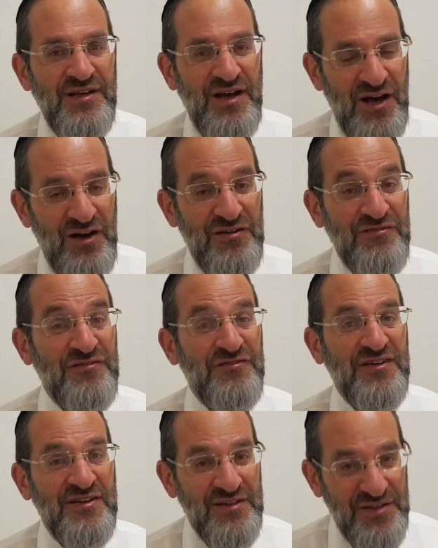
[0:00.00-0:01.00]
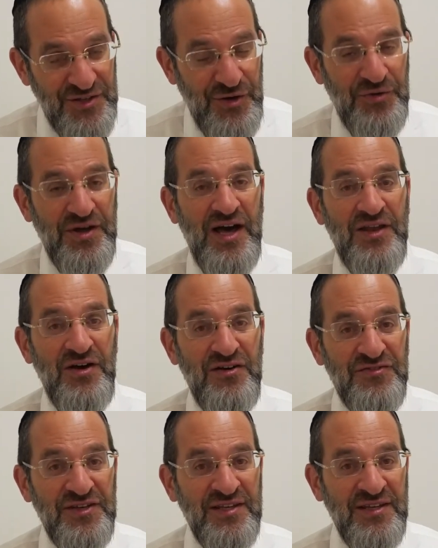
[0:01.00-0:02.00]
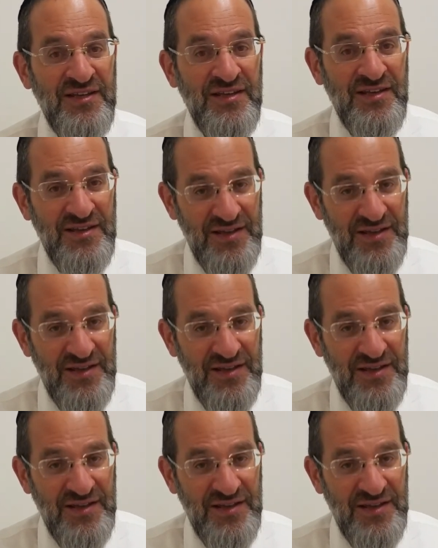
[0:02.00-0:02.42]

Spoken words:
of Yonah Hanavi